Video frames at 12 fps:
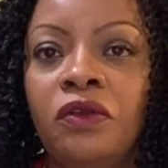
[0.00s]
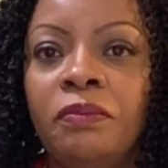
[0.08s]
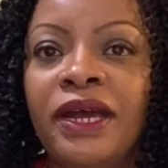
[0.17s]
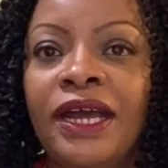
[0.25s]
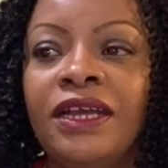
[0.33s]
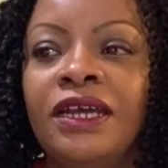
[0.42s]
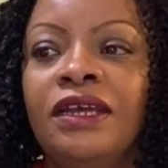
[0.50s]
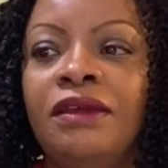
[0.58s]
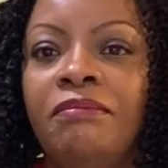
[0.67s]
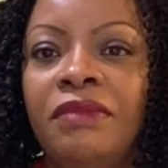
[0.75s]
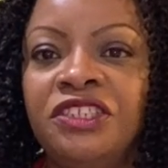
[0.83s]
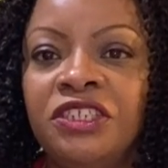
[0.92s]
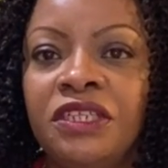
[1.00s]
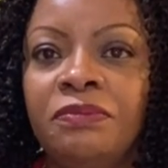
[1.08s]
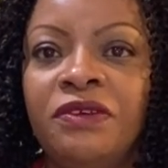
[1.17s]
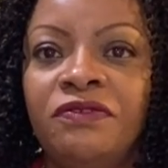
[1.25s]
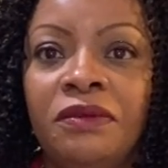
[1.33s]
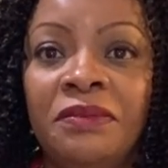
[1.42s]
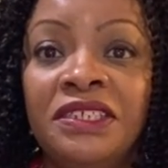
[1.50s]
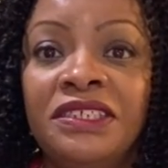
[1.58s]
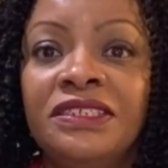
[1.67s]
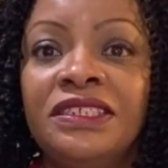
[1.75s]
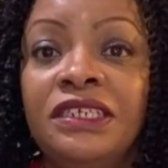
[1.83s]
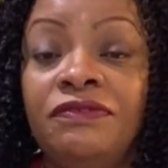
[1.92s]
back, measure the performance
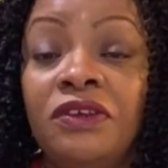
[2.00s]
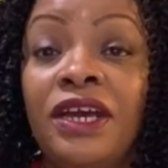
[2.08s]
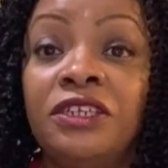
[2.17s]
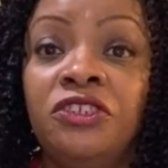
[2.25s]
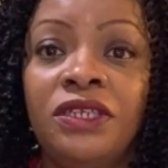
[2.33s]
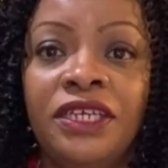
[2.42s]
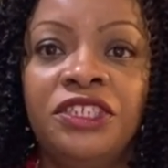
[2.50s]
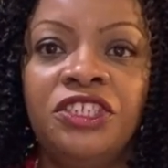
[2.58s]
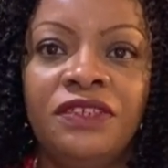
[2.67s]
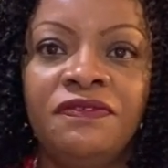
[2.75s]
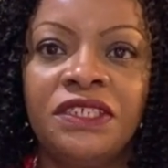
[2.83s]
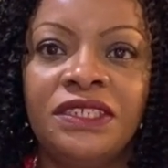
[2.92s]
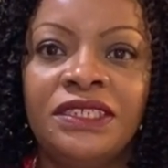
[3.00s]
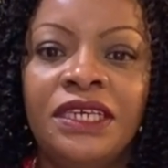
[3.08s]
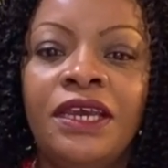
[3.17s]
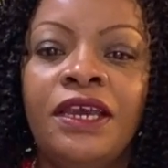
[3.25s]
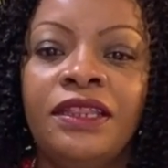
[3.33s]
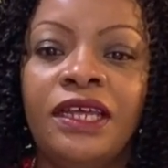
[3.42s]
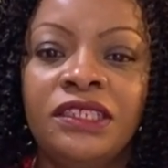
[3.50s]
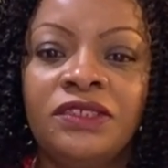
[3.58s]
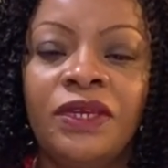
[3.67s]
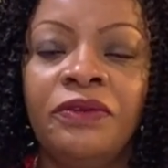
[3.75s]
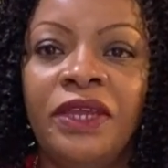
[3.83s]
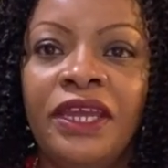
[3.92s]
to see if you actually achieved it. That's
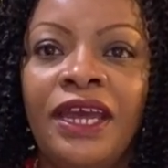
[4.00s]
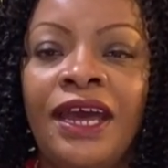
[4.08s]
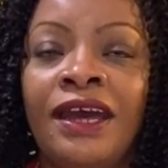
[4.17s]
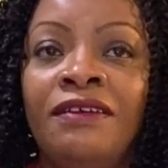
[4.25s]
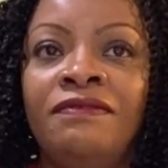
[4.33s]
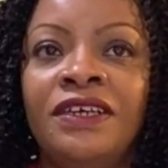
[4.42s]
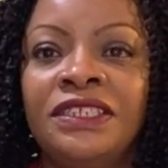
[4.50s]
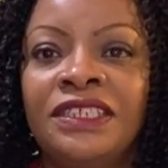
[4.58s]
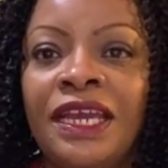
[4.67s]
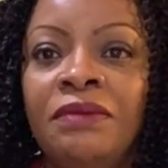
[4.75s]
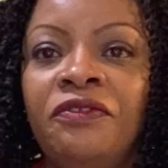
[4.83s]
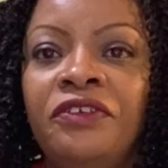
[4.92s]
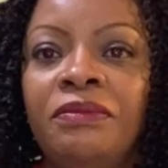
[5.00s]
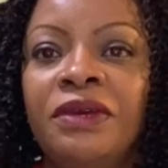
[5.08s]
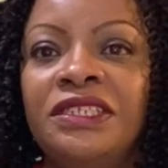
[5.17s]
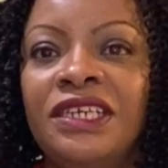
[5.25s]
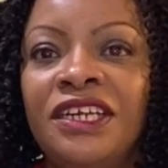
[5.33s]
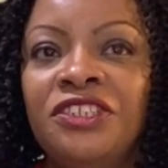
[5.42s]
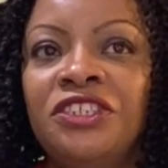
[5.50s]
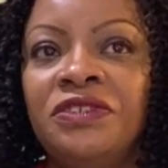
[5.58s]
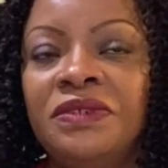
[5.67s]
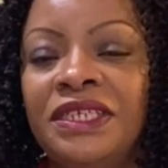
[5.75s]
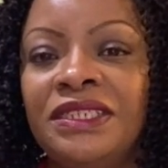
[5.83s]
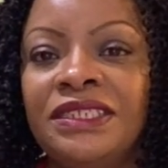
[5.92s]
why we have a time frame attached to
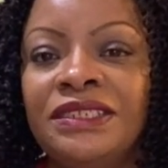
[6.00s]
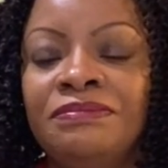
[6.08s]
it.